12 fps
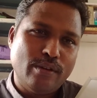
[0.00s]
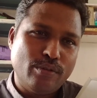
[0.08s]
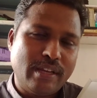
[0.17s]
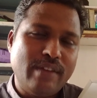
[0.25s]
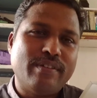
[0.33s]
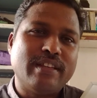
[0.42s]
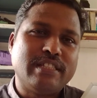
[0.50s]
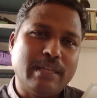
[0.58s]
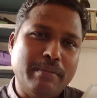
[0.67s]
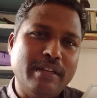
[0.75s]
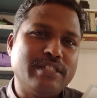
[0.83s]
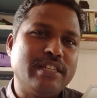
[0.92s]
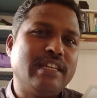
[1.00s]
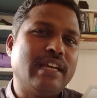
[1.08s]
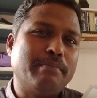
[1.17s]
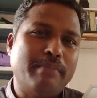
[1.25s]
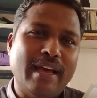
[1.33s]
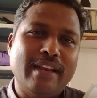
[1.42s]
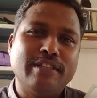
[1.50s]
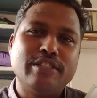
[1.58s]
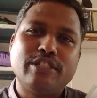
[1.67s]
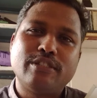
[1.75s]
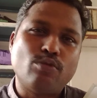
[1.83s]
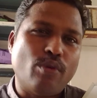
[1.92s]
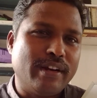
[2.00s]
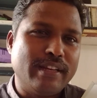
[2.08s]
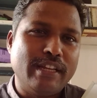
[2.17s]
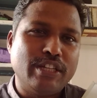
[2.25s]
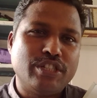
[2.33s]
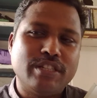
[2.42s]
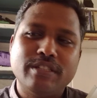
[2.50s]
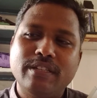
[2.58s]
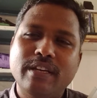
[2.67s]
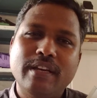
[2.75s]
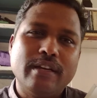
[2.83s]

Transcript: Okay, for stability, balance, coordination,